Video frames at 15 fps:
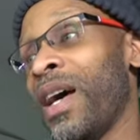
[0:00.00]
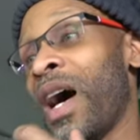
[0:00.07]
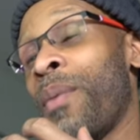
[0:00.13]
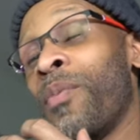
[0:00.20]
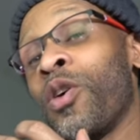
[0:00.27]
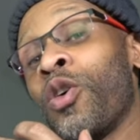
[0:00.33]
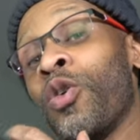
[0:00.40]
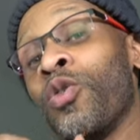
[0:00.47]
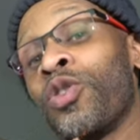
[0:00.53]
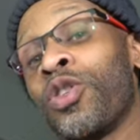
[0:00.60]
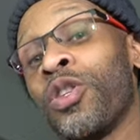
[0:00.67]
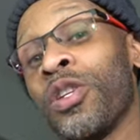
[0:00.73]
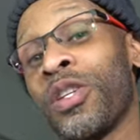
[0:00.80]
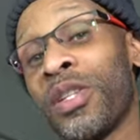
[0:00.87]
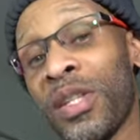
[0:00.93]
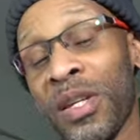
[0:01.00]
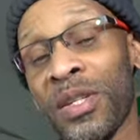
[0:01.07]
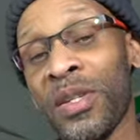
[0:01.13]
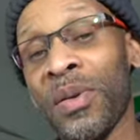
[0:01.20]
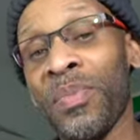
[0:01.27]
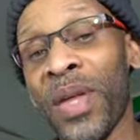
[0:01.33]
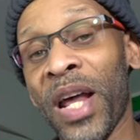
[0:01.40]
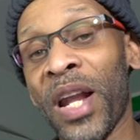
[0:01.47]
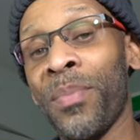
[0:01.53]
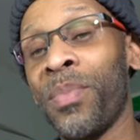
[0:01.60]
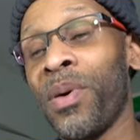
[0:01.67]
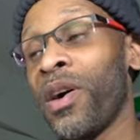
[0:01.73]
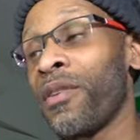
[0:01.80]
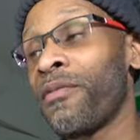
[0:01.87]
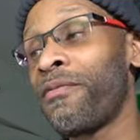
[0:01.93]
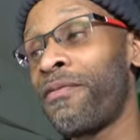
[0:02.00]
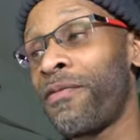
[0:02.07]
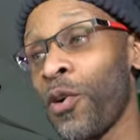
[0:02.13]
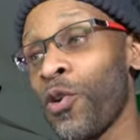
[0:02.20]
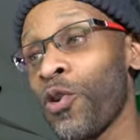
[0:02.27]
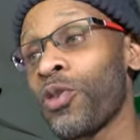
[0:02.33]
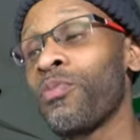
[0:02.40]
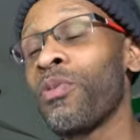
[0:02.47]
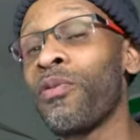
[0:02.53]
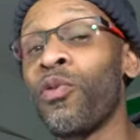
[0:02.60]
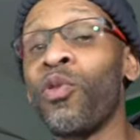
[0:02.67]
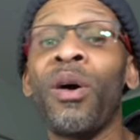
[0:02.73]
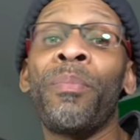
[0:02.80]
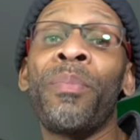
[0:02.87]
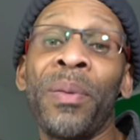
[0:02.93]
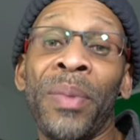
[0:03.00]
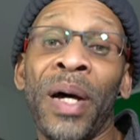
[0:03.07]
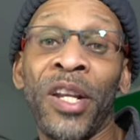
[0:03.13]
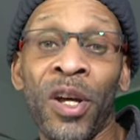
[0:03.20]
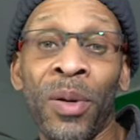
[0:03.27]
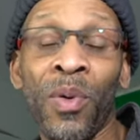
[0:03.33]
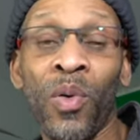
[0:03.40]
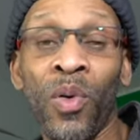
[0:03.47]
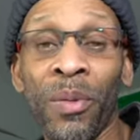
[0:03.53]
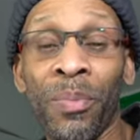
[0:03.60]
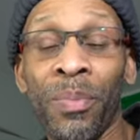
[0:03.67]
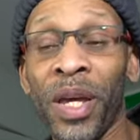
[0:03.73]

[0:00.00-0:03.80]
I'm gonna go to the system that I bought first before I pick my number one